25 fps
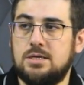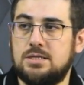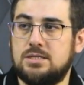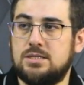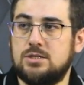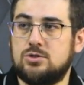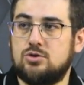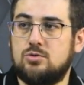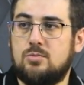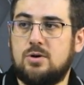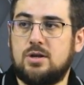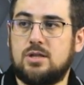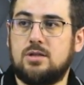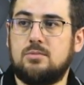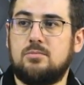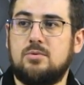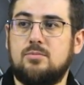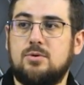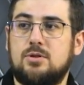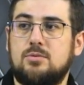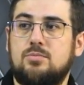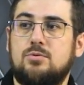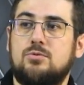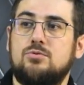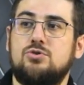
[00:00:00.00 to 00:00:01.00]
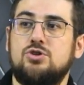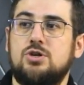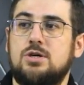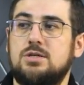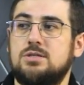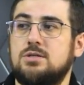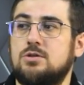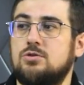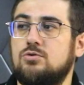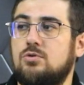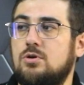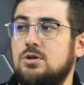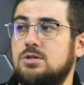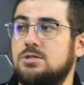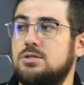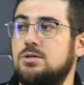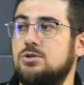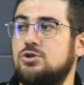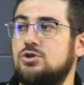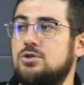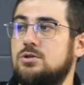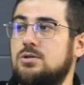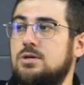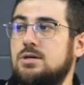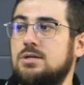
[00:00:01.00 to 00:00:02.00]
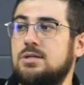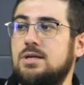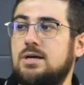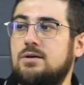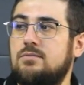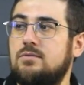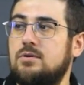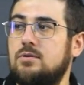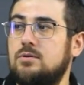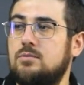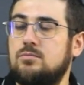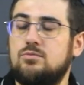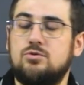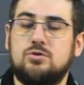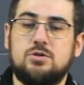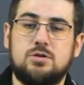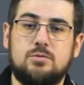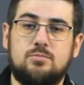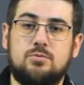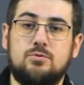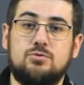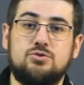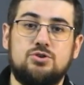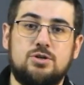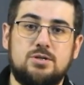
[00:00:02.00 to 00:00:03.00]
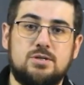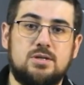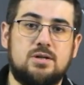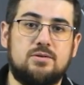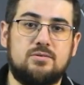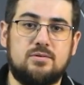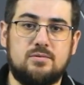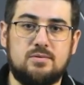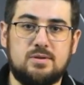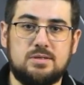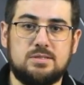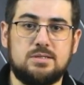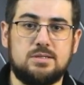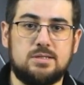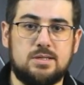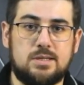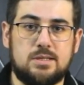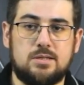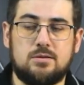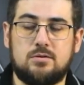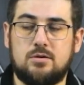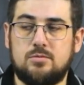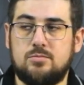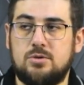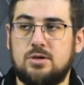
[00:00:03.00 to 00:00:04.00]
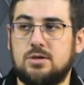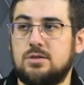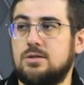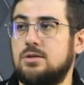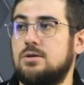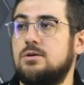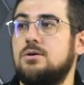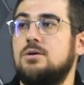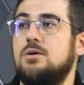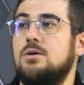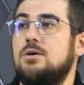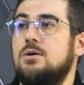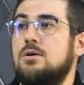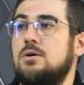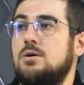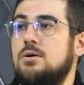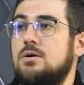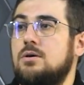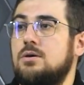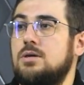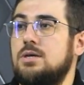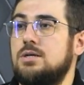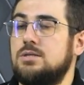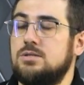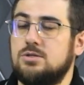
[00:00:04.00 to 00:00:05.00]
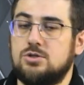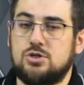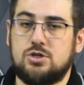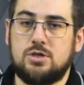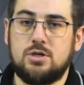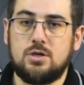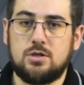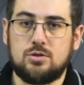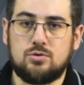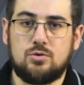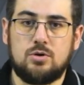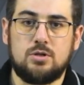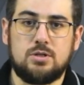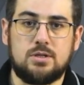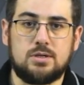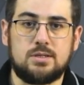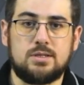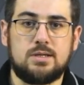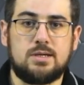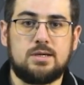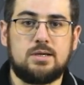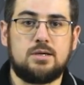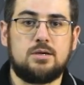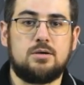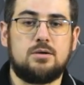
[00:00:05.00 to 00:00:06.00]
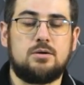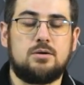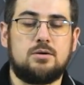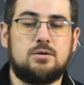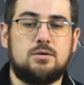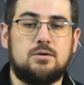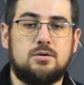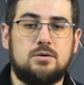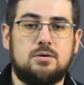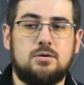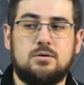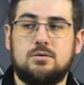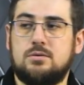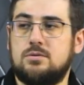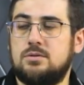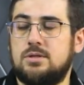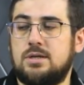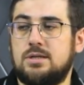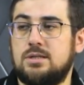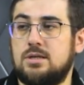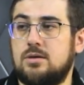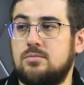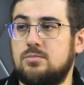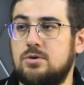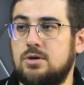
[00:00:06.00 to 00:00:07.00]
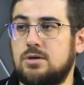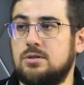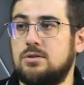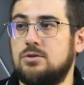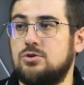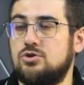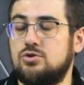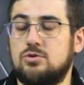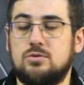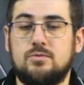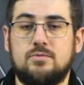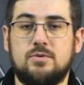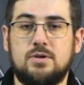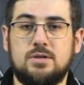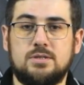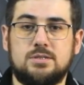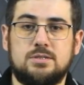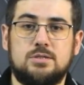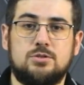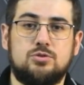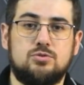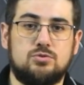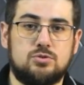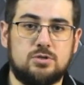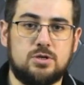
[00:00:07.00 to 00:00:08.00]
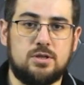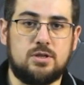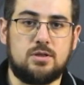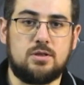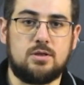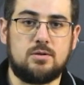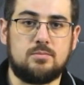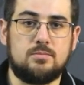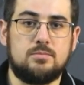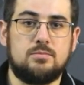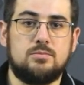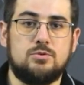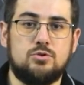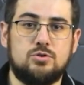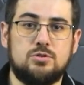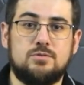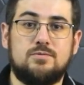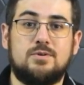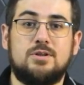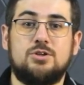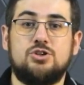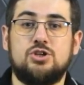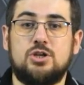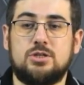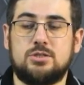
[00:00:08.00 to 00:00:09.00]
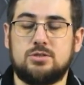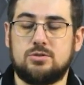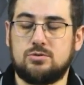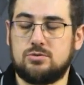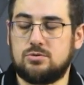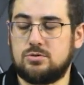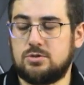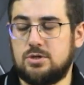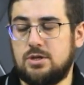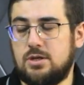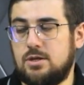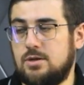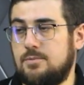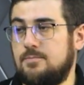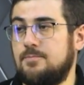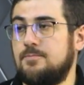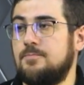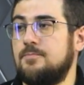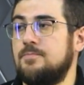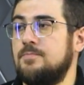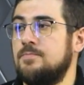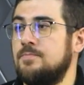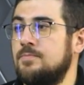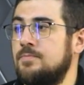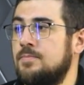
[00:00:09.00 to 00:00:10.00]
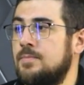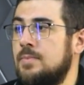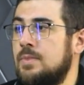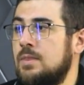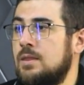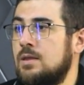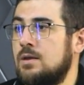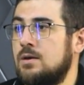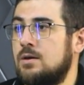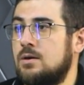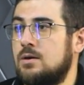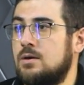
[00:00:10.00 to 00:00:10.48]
If the total moment is zero, then you will get the equilibrium of this object. If it is not zero, then this object will start to move with acceleration, i.e. rotate with acceleration.